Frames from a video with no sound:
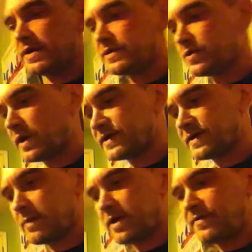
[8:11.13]
a twice
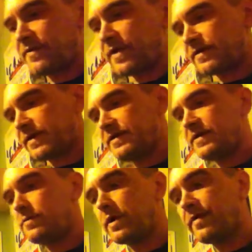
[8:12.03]
a month like they
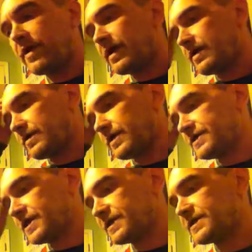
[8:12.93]
did with
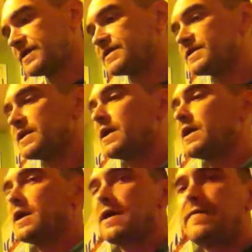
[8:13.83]
Injustice.
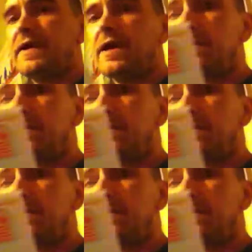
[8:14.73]
And then I